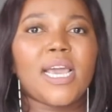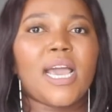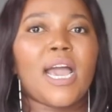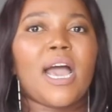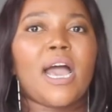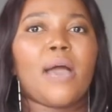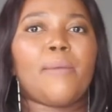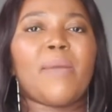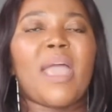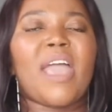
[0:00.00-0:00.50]

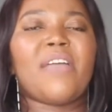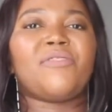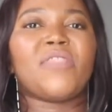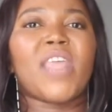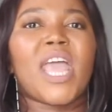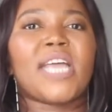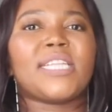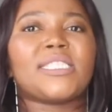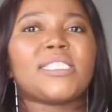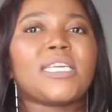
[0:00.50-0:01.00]
and
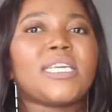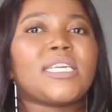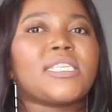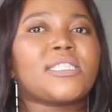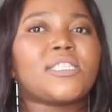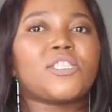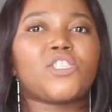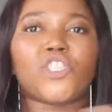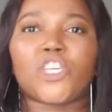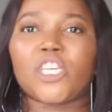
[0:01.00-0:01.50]
that
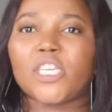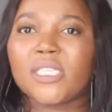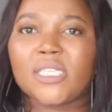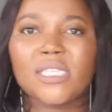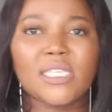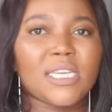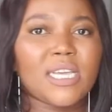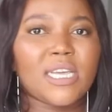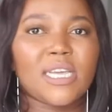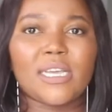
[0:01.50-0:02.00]
it's
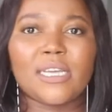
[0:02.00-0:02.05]
just